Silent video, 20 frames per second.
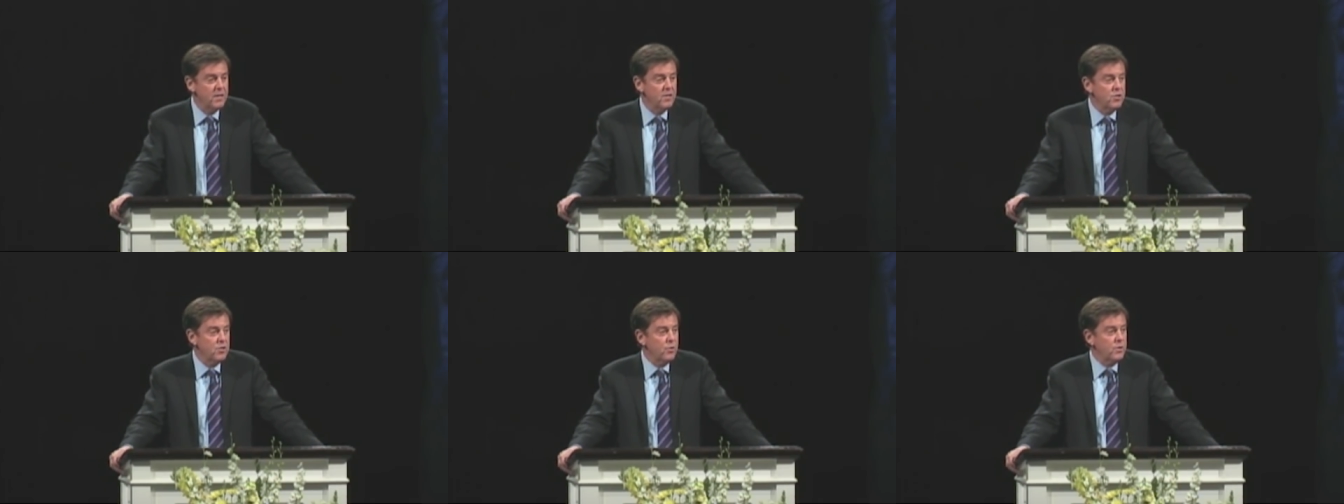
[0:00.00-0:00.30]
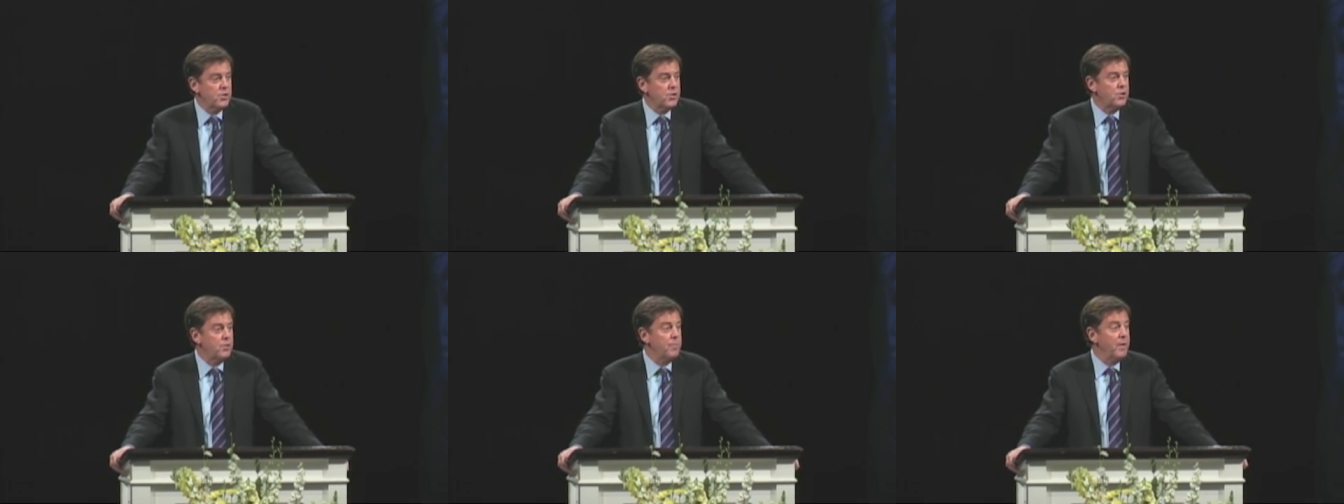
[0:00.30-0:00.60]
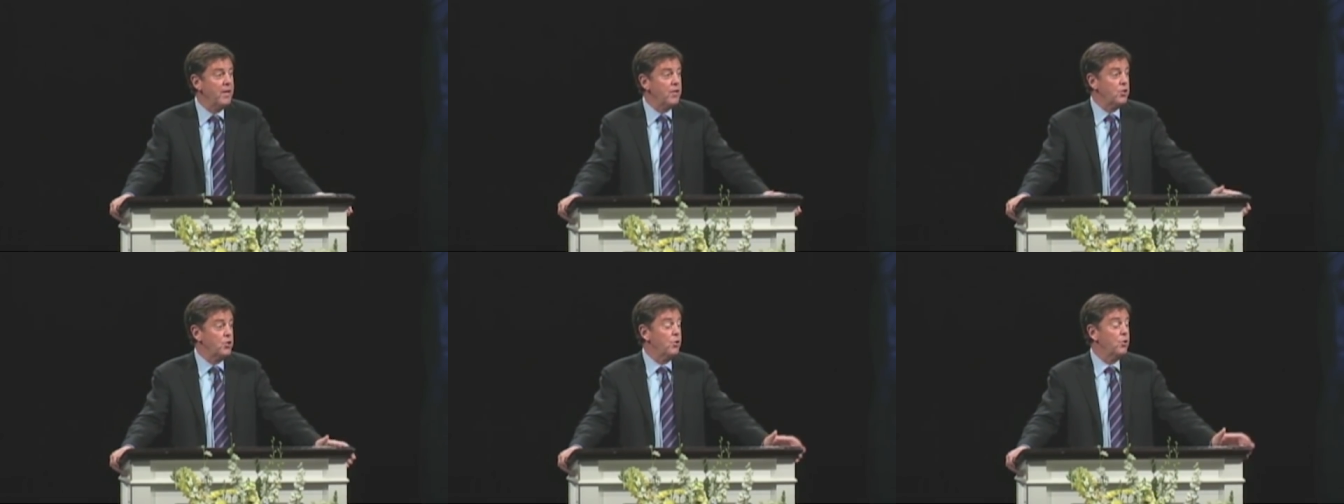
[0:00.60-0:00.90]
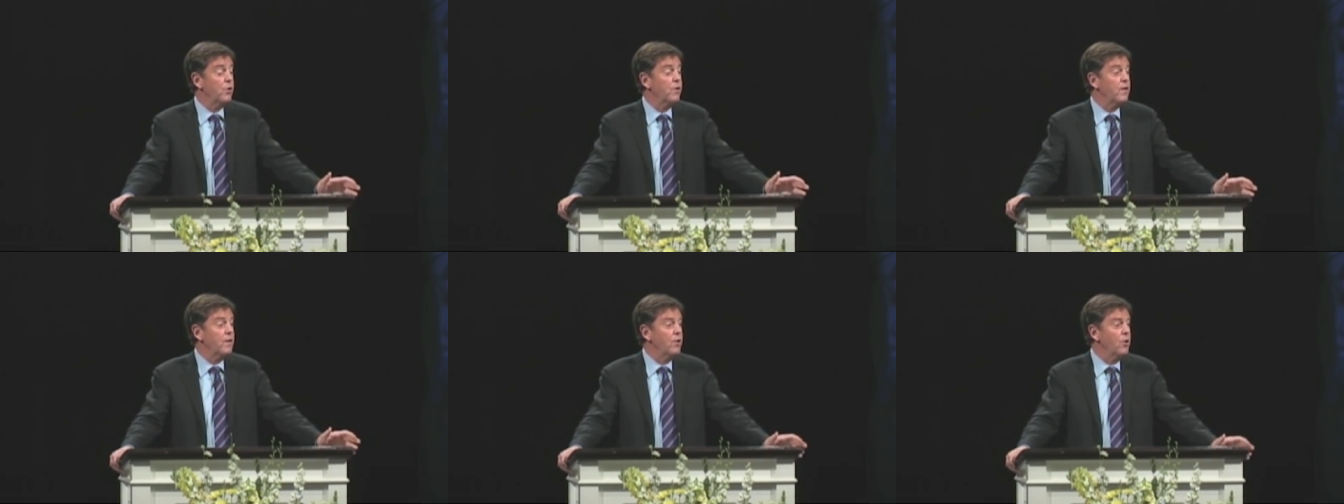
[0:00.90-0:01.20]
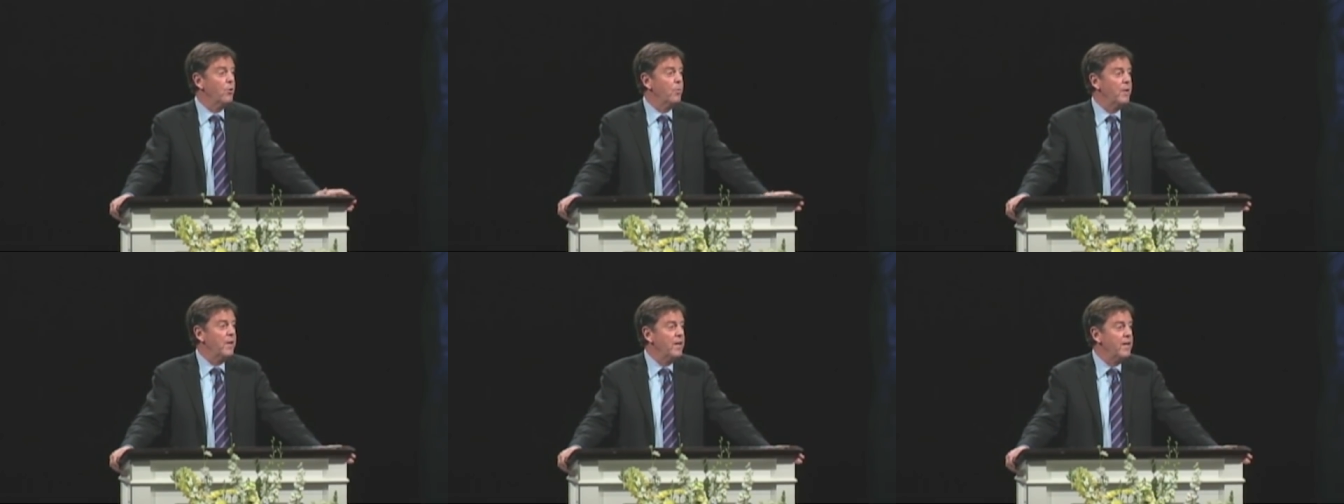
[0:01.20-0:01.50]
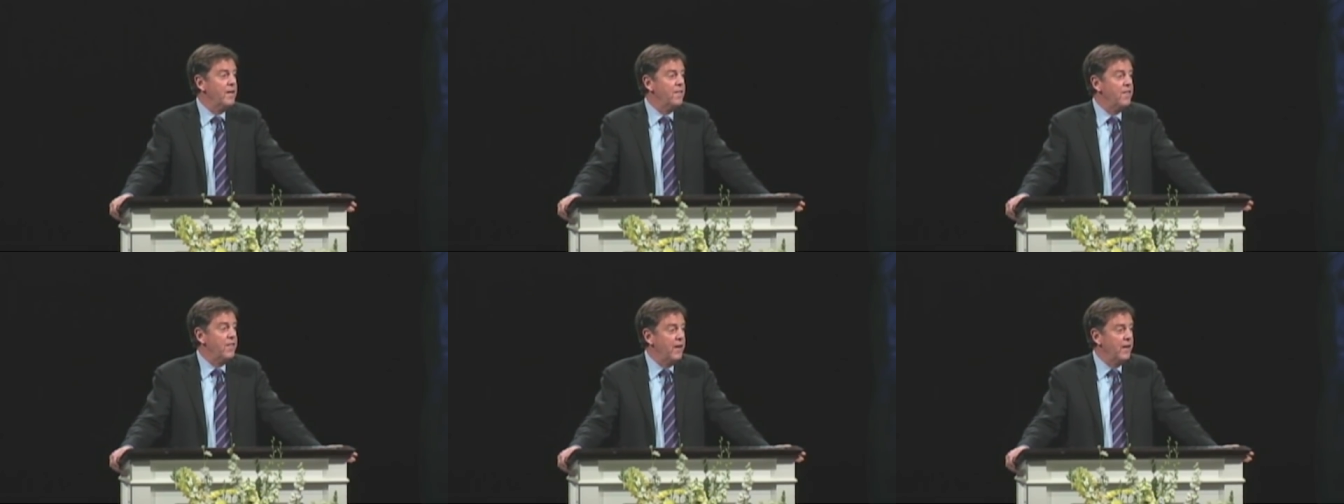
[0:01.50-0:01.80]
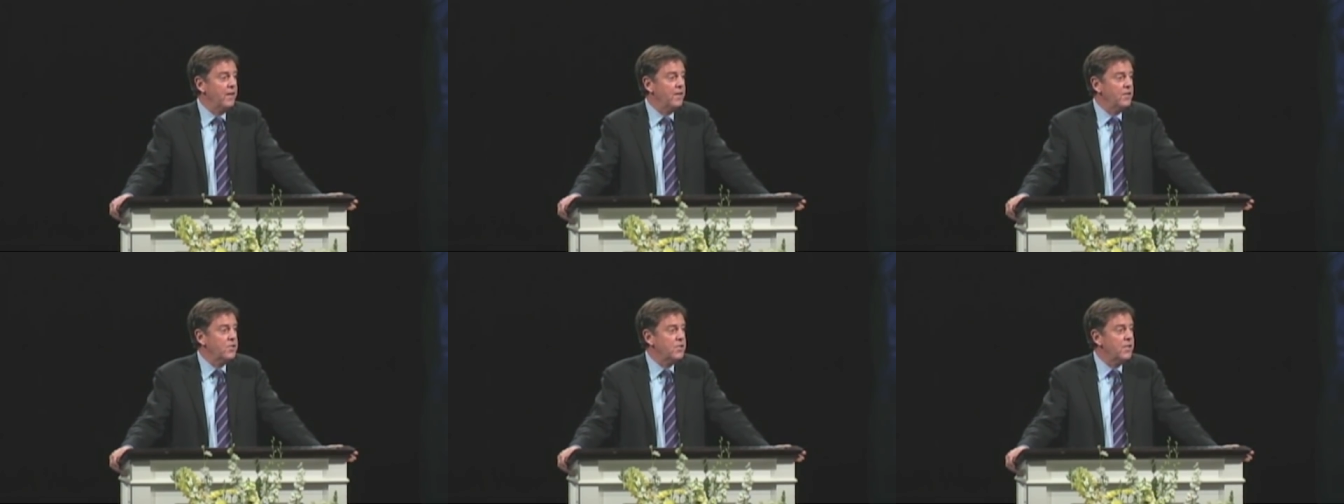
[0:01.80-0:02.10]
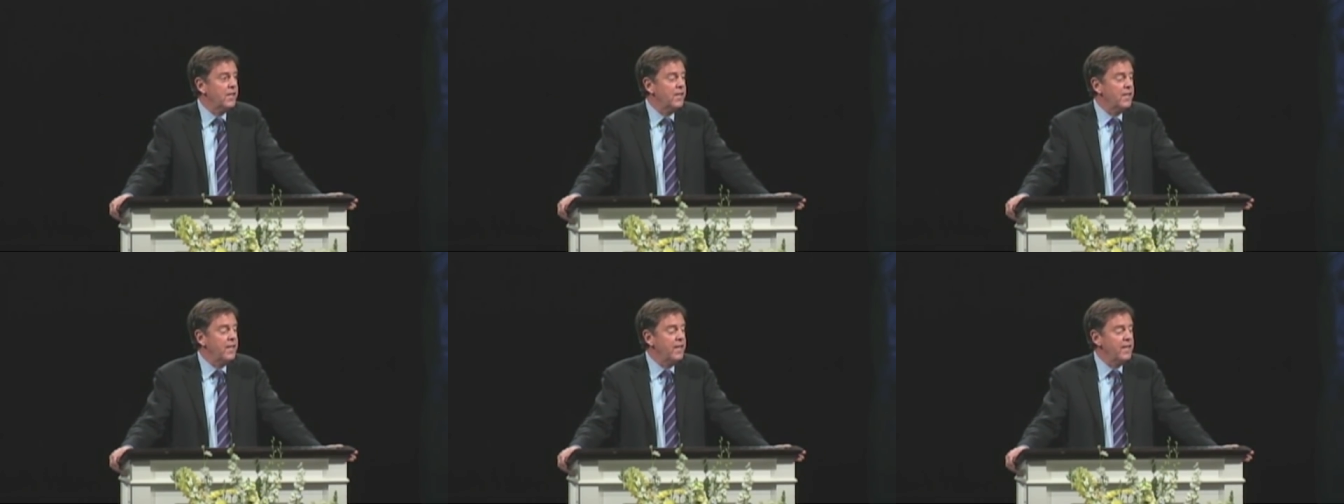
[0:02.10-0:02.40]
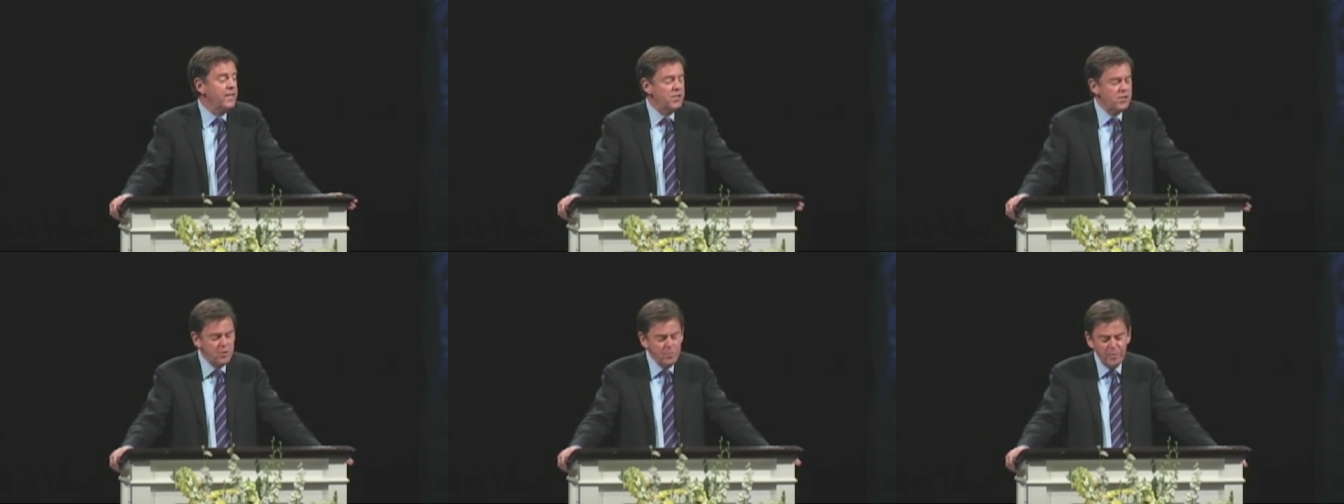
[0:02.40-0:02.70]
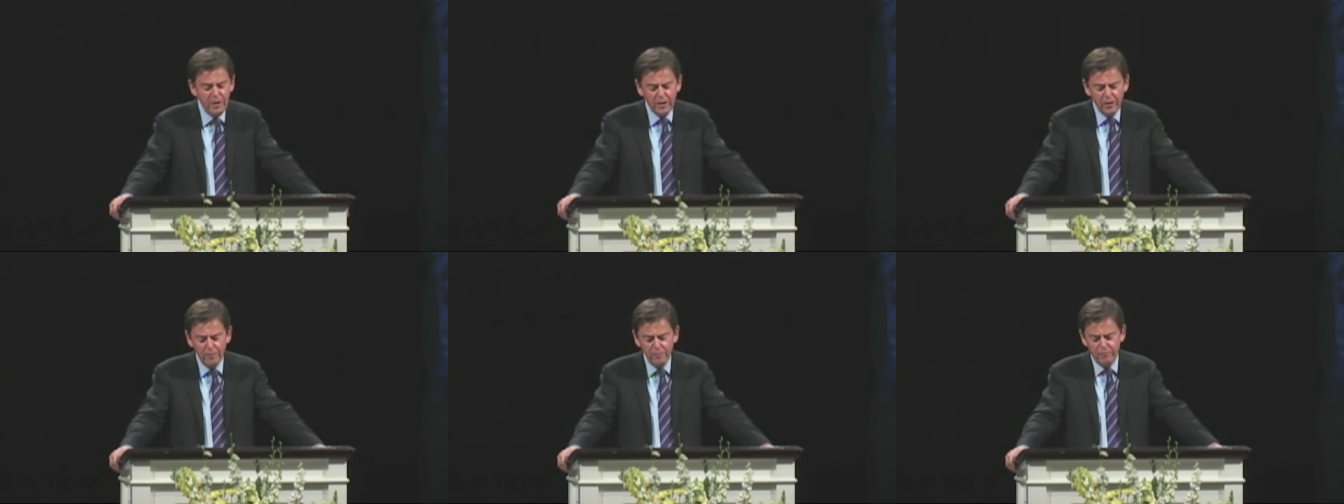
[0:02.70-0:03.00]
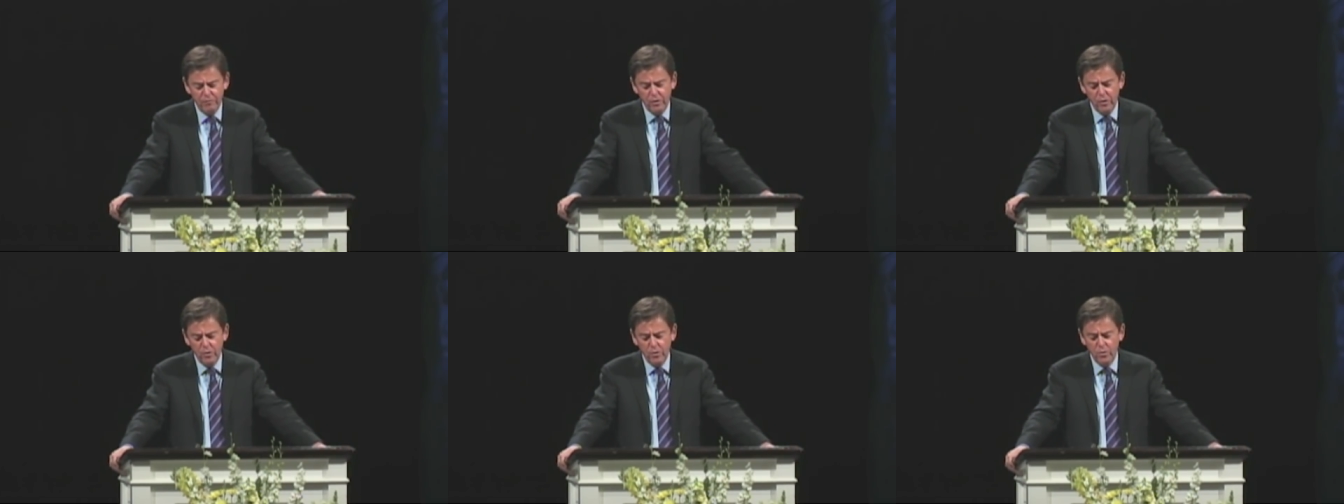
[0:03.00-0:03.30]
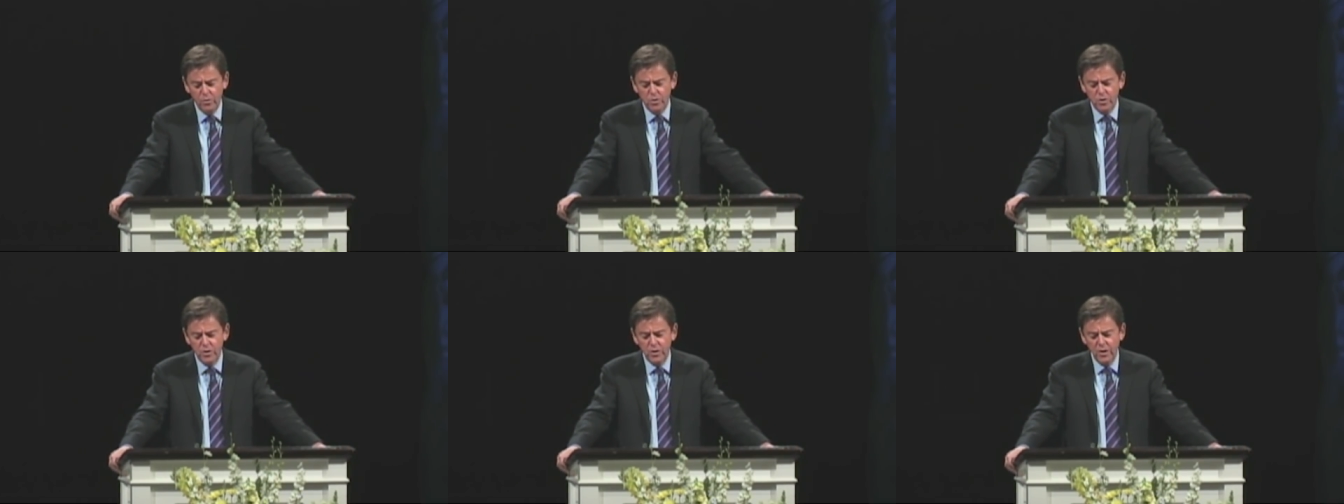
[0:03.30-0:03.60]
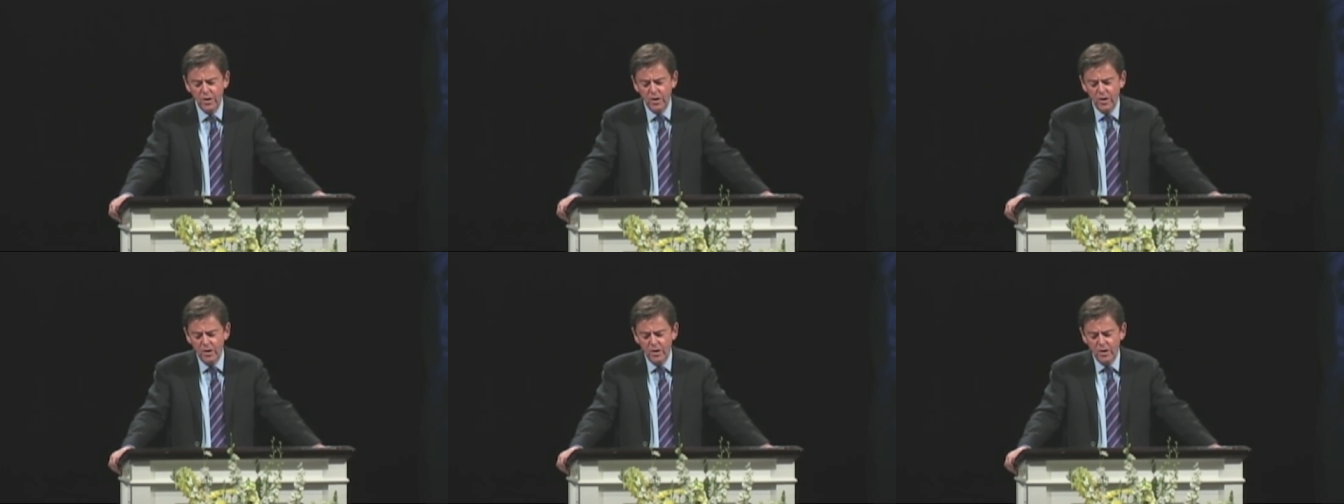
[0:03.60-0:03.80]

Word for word: so as to make sure that nobody thinks that he is to be confused